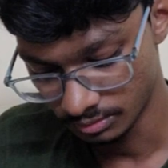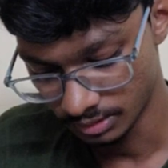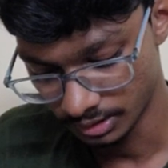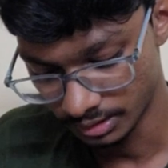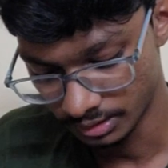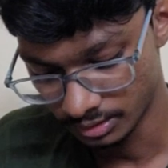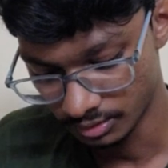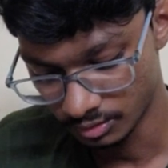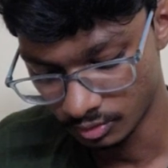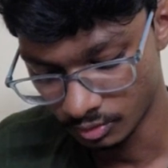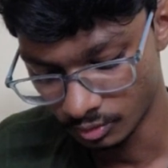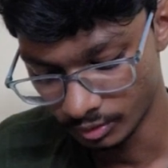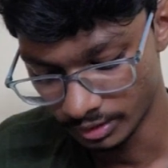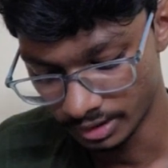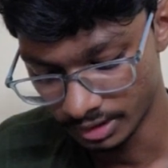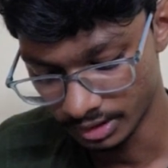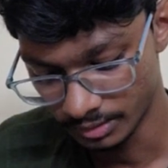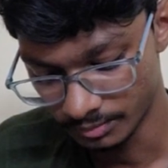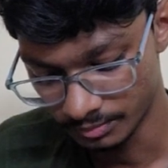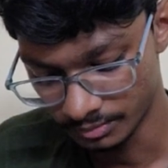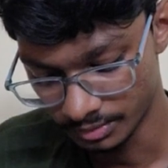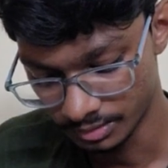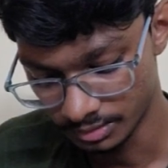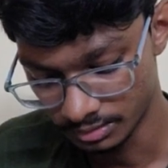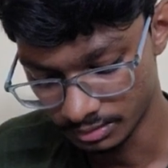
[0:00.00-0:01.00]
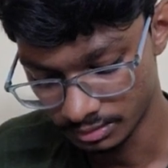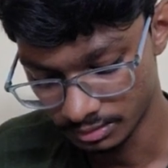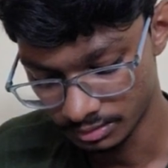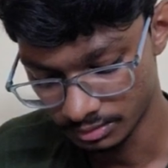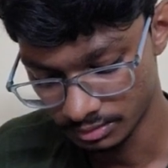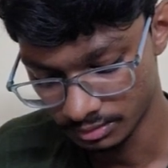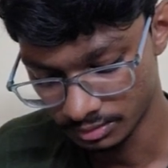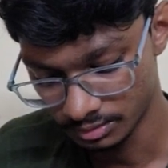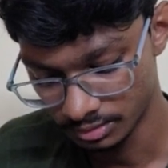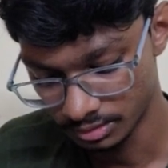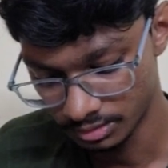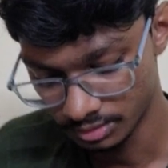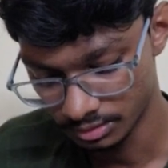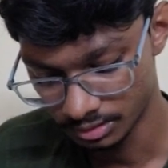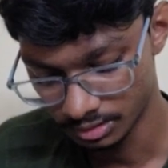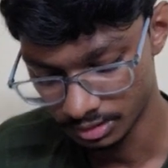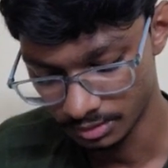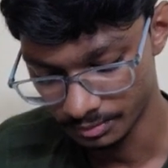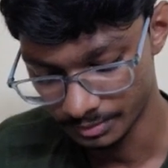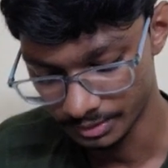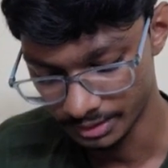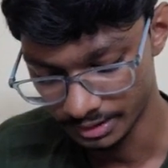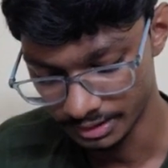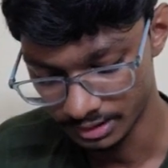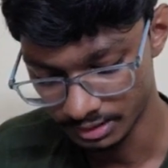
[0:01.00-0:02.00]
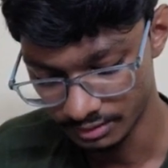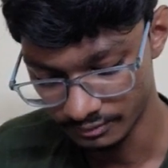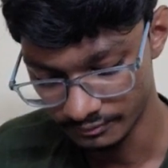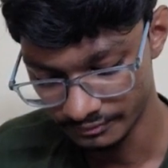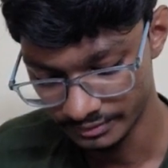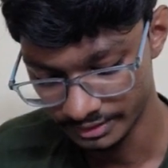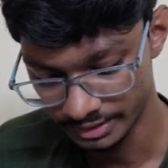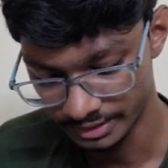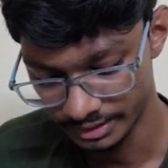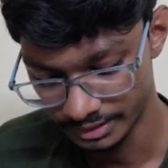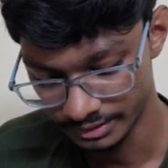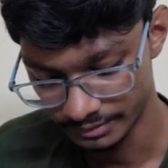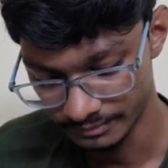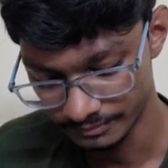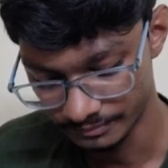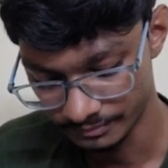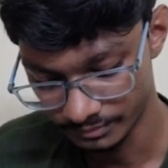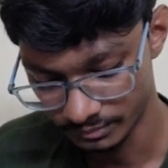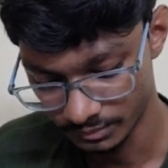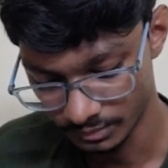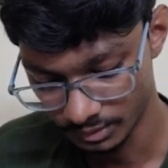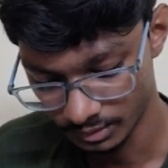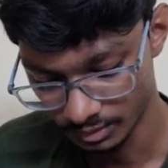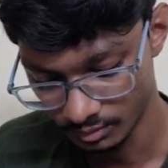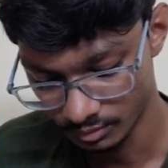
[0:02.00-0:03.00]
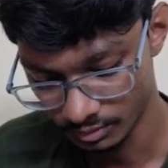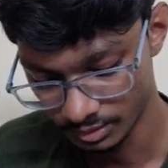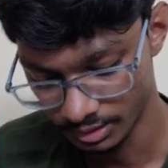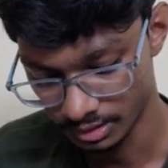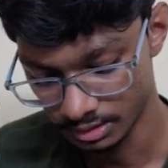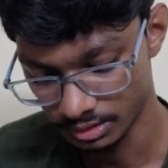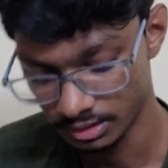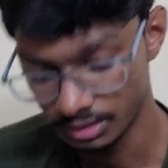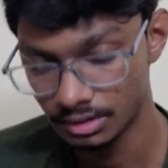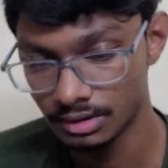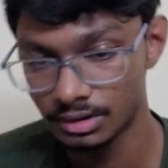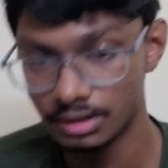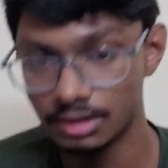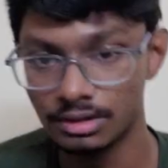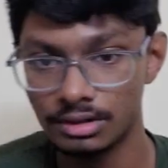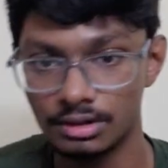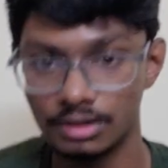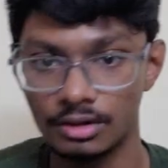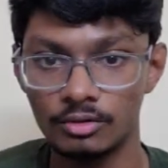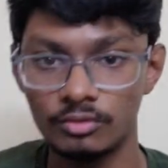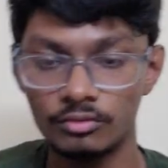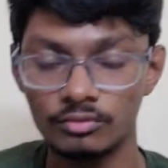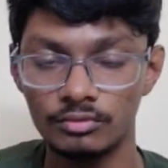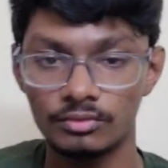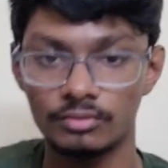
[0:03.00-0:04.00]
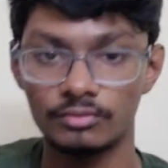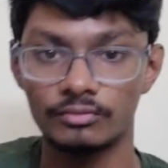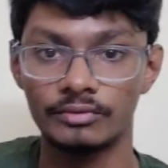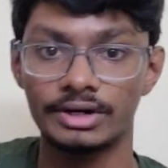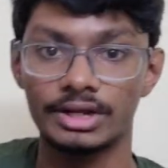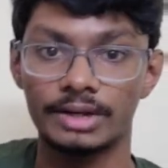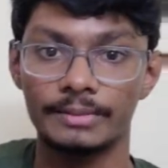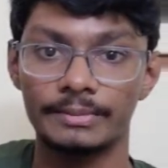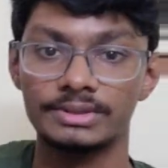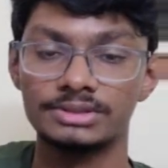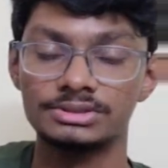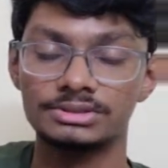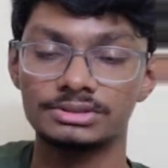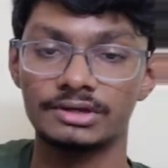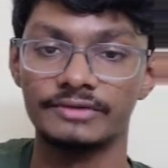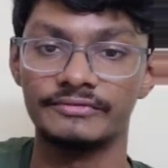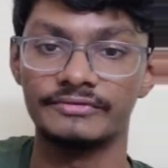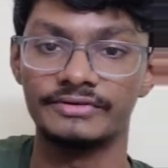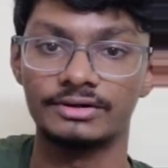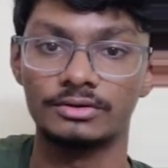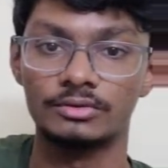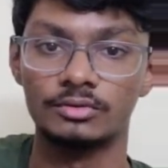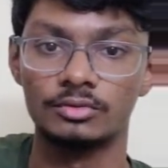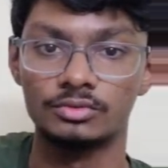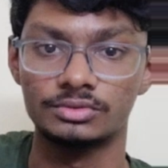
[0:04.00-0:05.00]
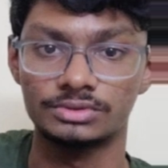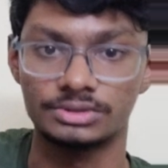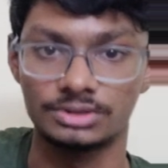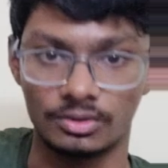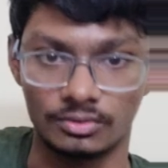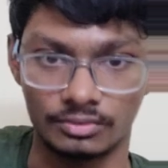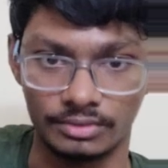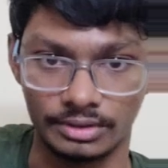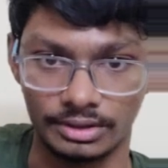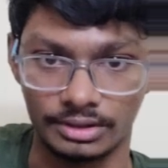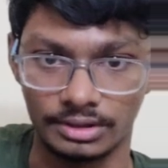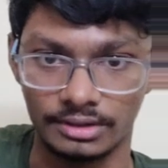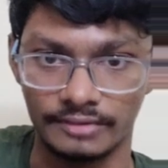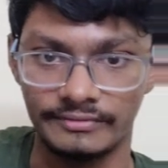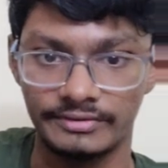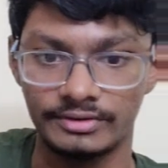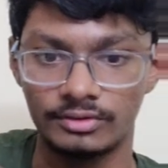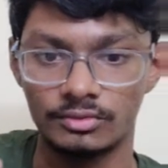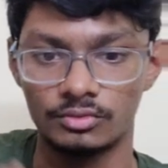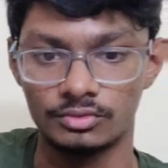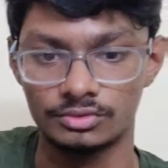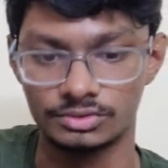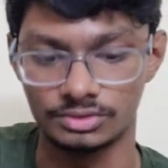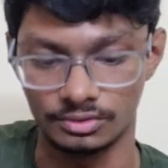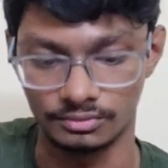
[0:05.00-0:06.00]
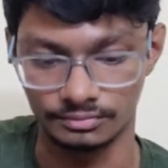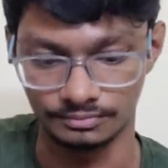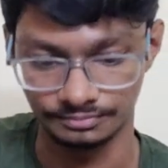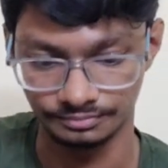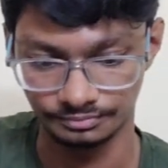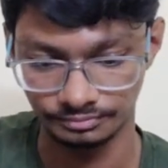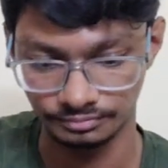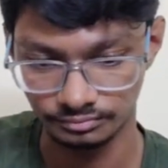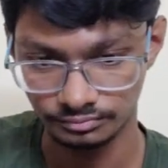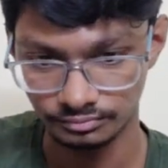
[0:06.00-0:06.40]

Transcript: like going up, up until V D D. Okay, now what happens if it goes down, right? If it goes down,